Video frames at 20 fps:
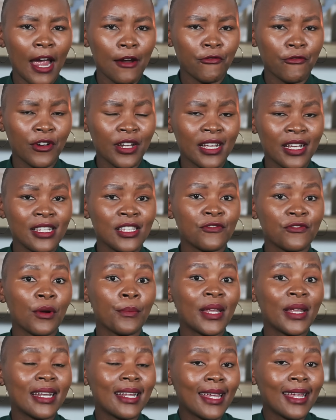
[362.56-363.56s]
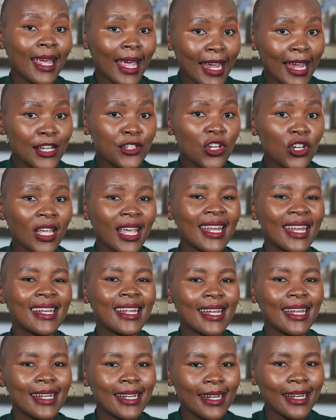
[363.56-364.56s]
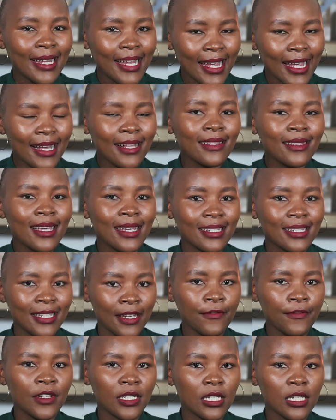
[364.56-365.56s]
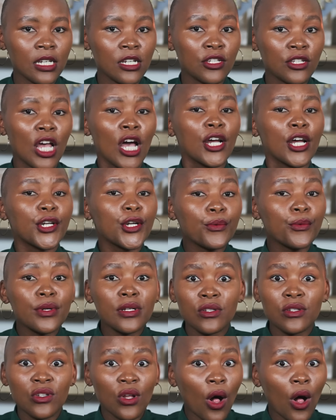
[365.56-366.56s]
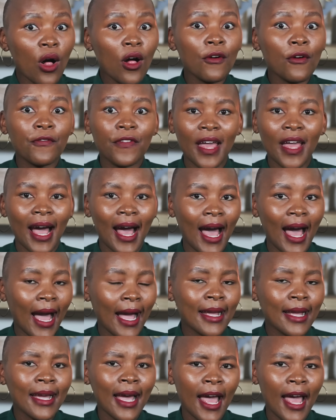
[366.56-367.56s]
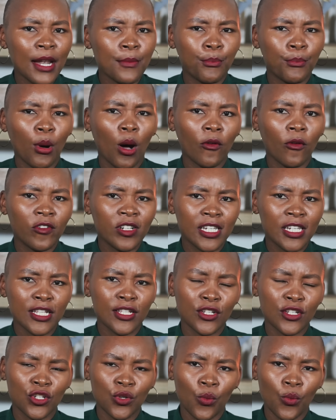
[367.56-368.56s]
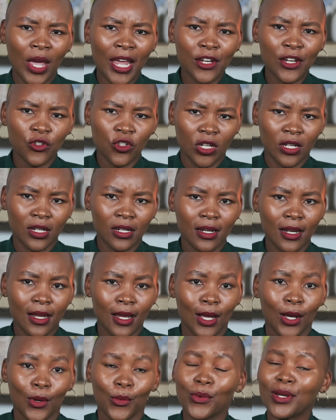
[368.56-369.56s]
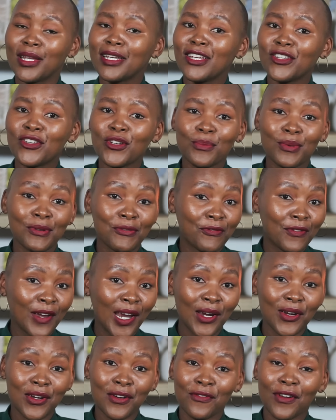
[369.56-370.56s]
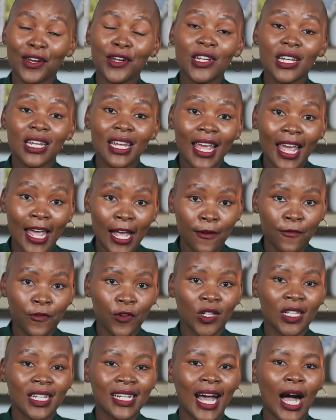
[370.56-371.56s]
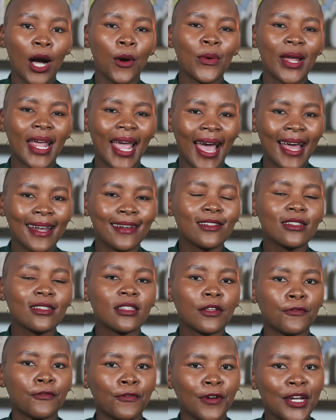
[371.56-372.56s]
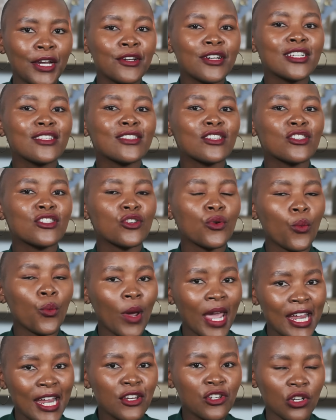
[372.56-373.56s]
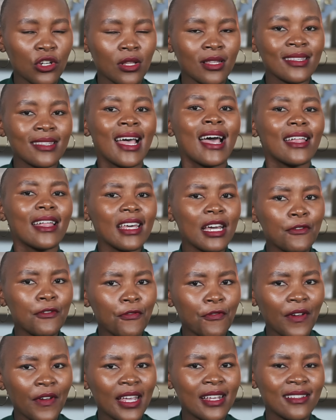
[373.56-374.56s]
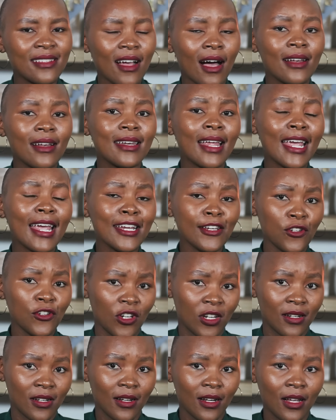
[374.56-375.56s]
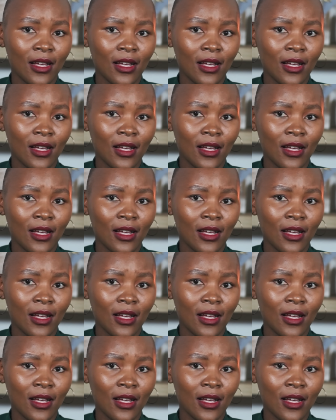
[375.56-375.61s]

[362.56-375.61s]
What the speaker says: Africans from engaging in illegal activities to resolve their hunger and poverty situation? We need to be very, very careful in how we handle the various situations that face our nation.